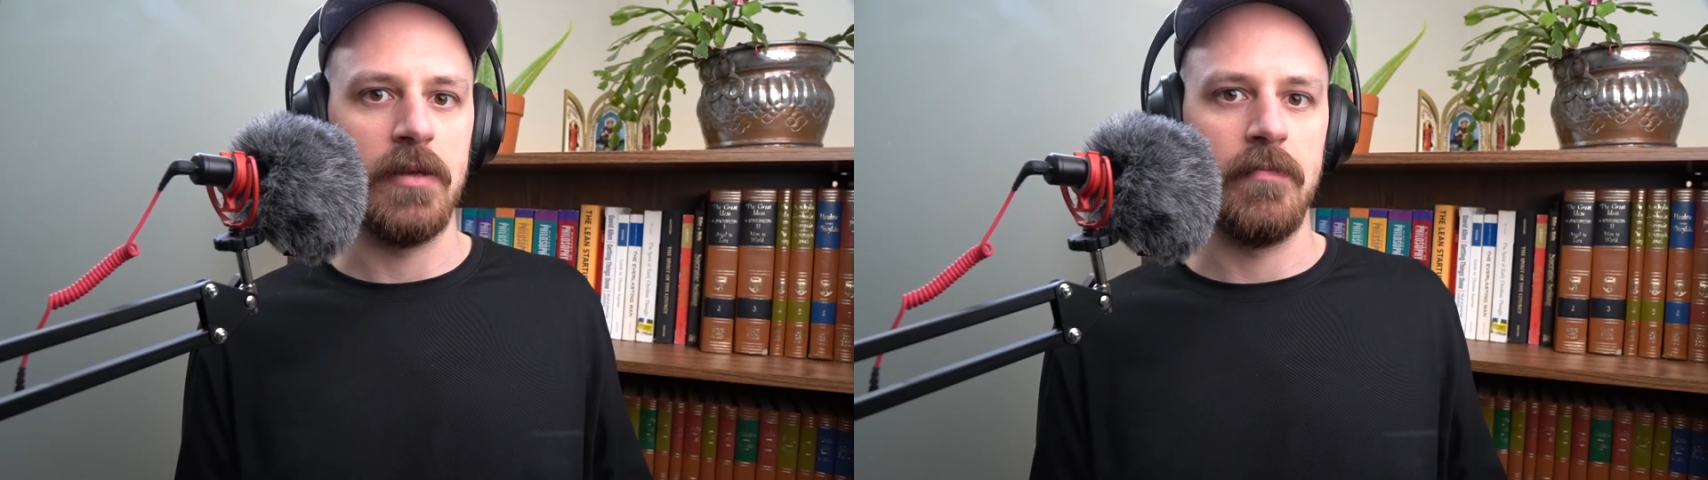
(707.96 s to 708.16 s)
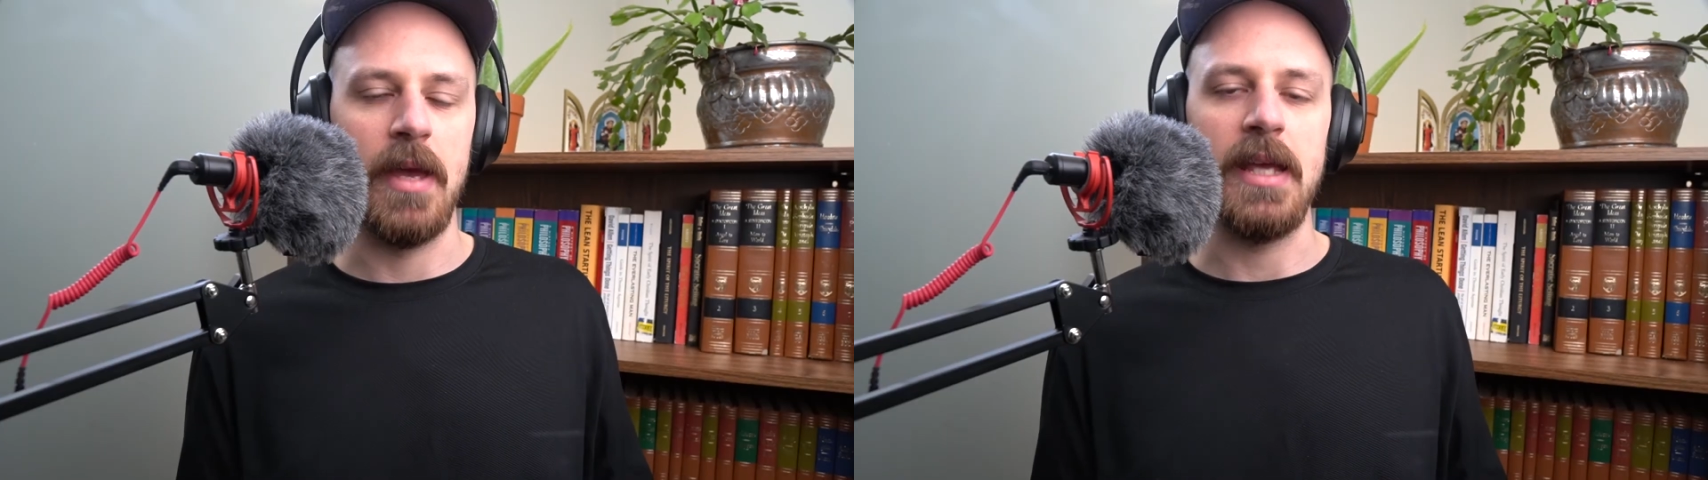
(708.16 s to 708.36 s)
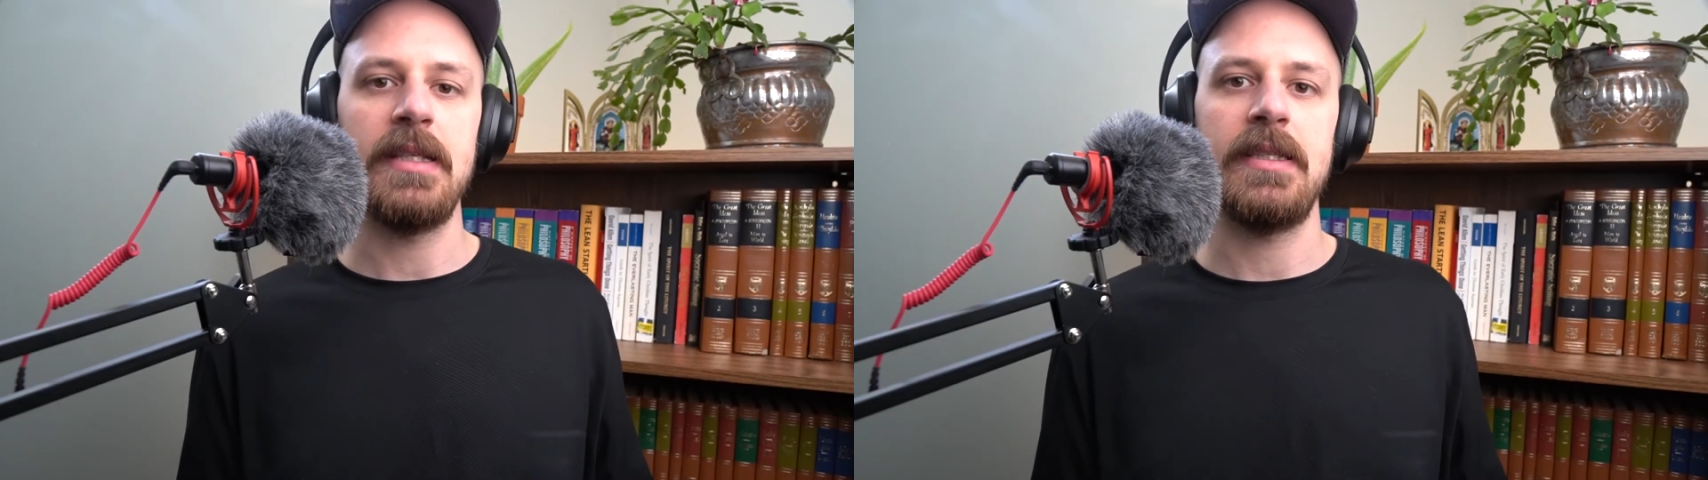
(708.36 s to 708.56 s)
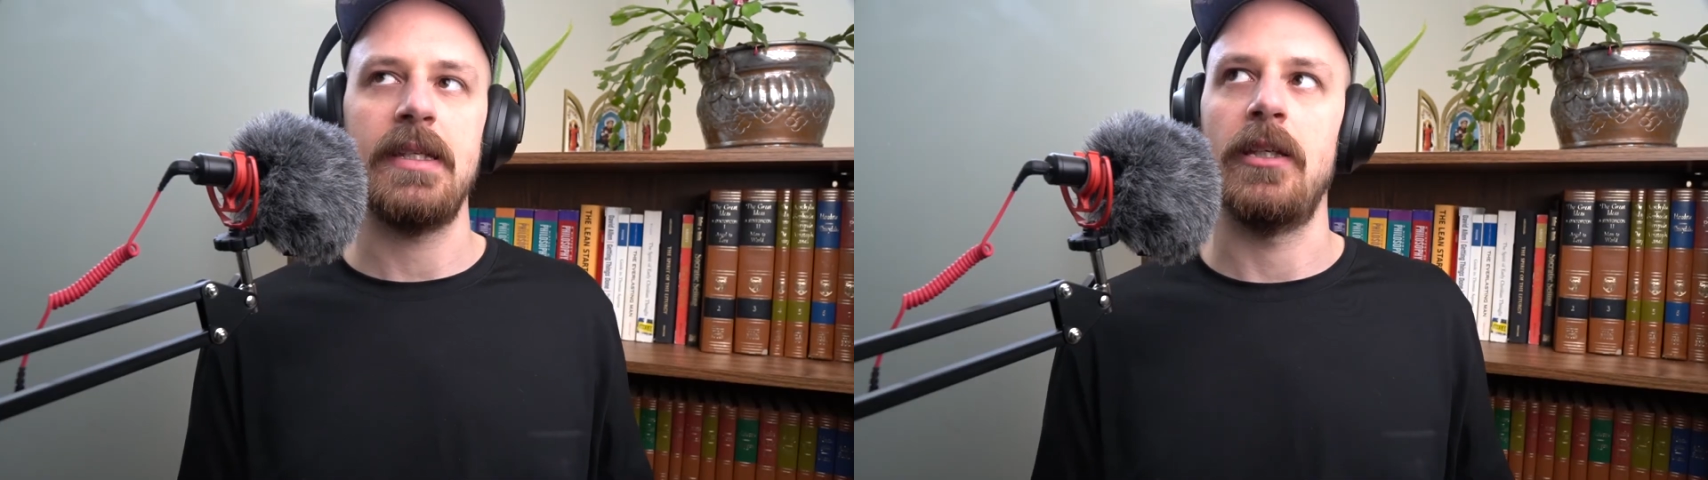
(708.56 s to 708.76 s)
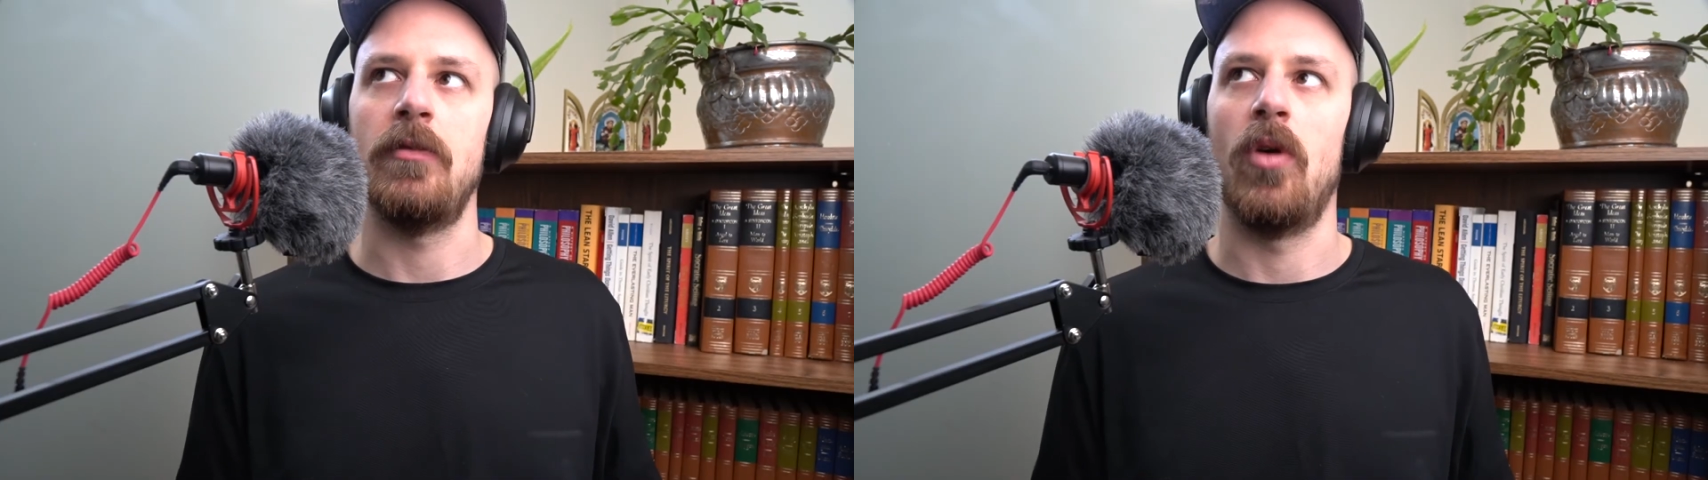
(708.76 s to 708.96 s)
may
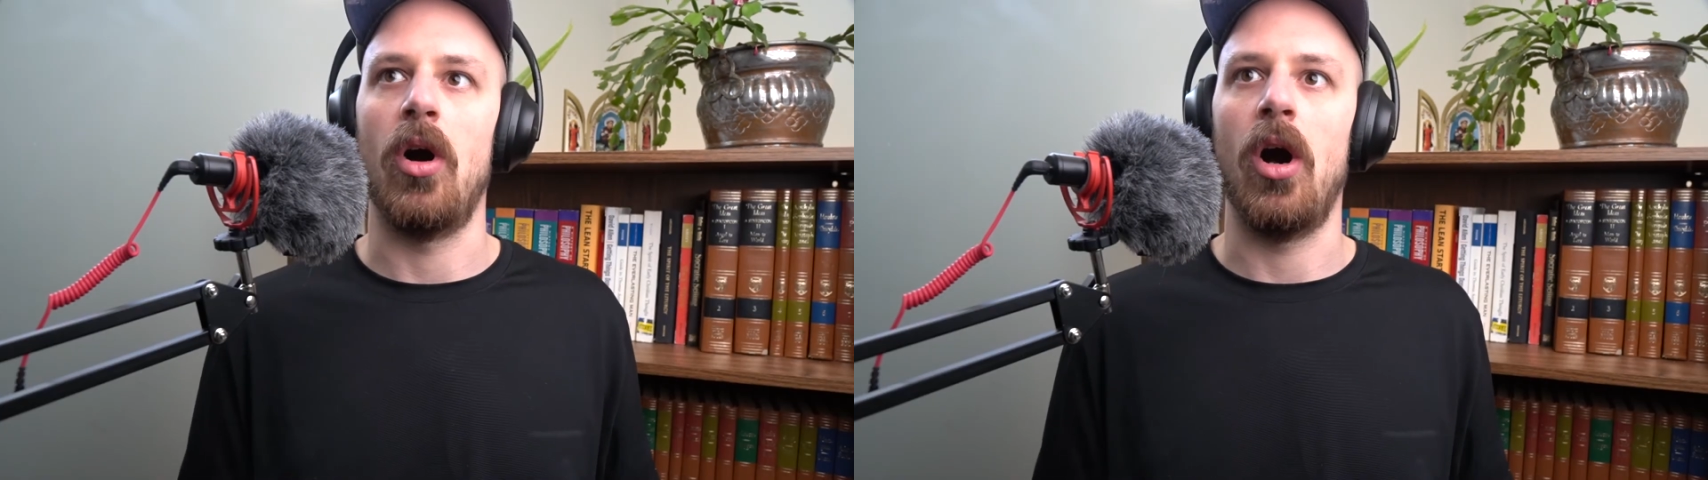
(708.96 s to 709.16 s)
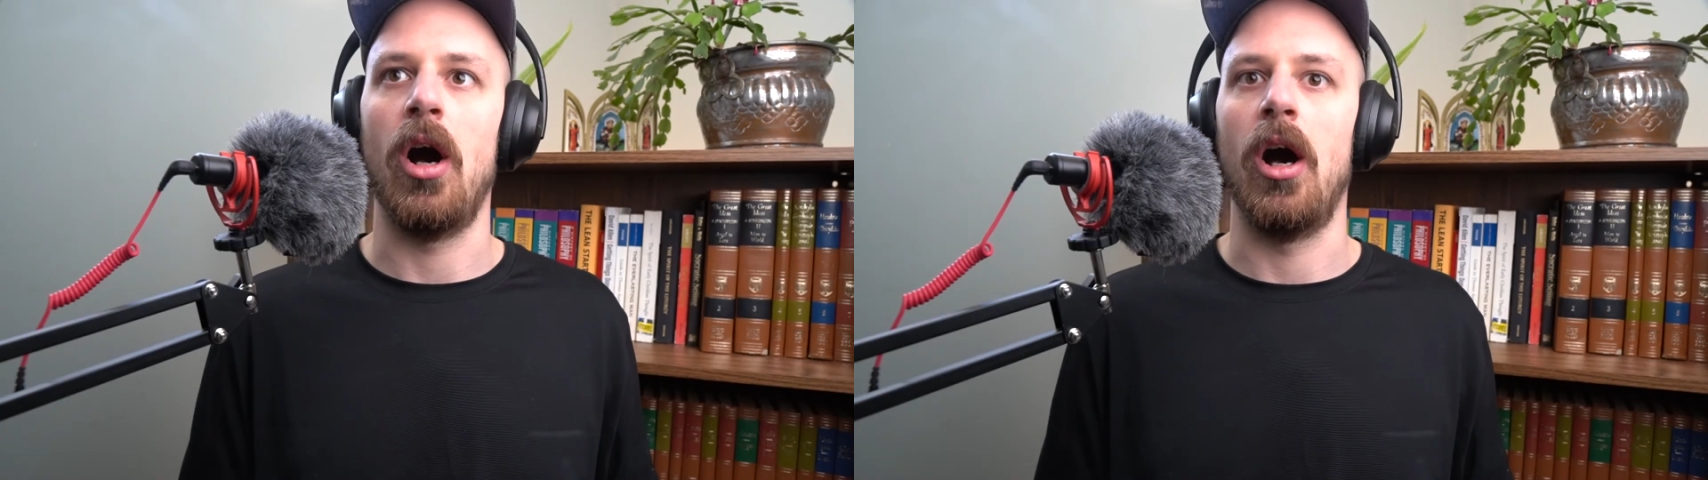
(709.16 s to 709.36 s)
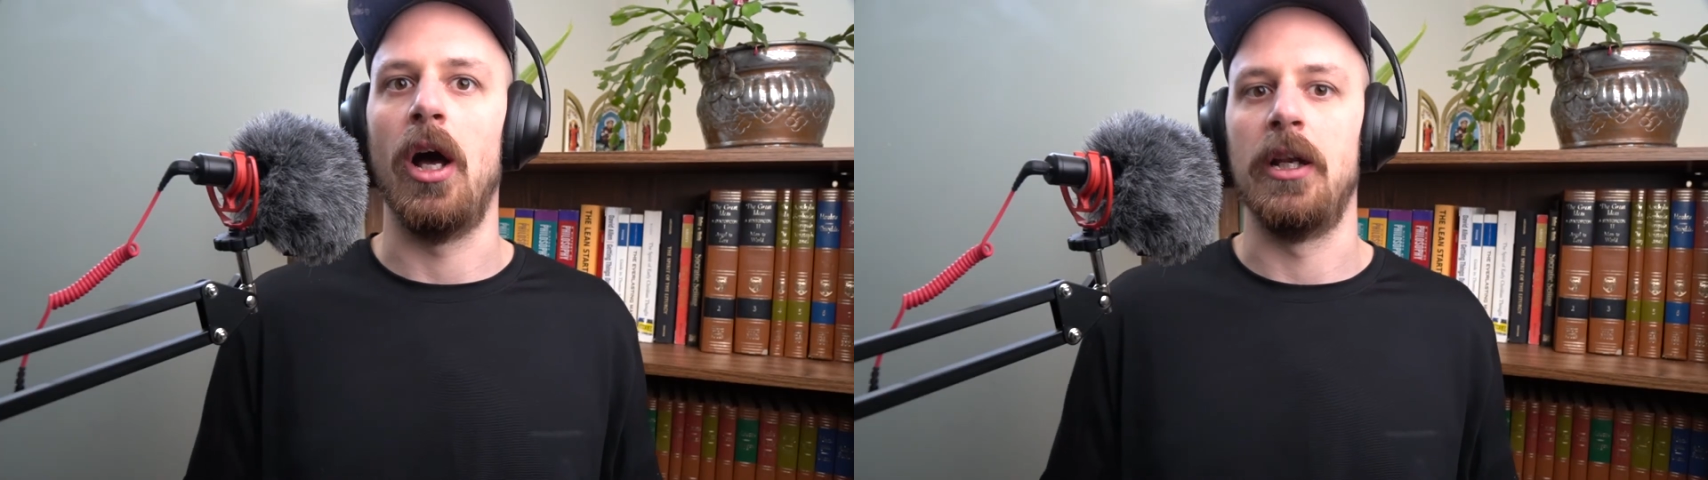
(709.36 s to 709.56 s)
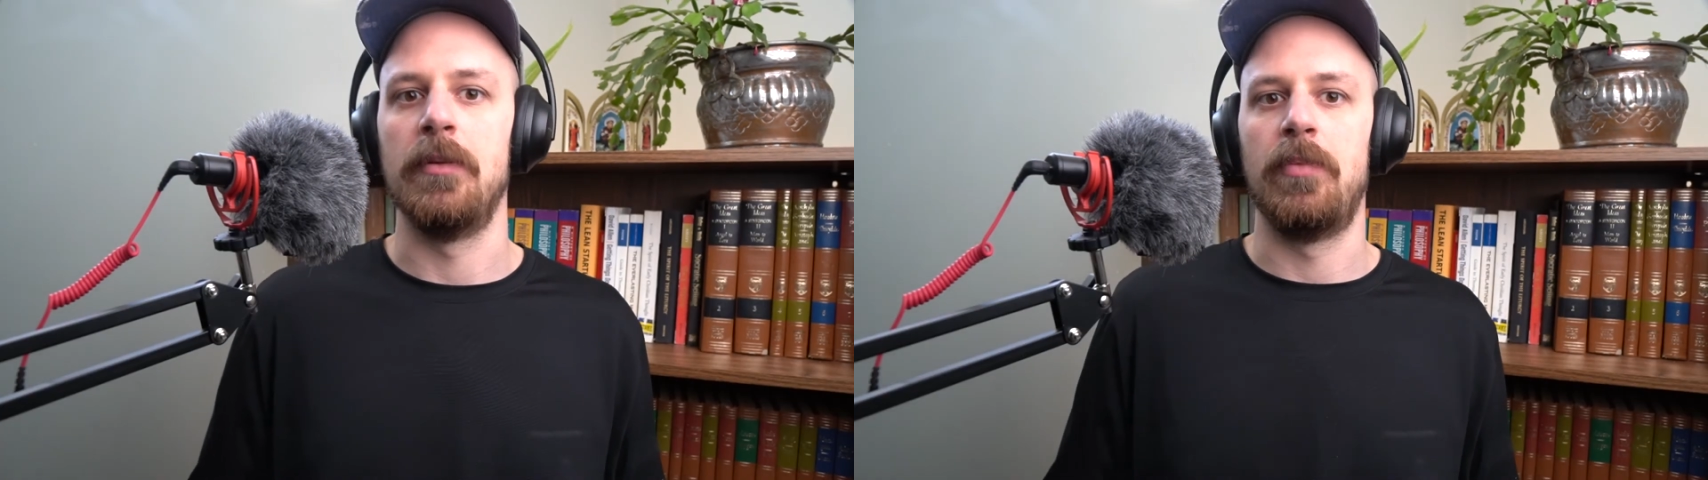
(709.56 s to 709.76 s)
seem odd,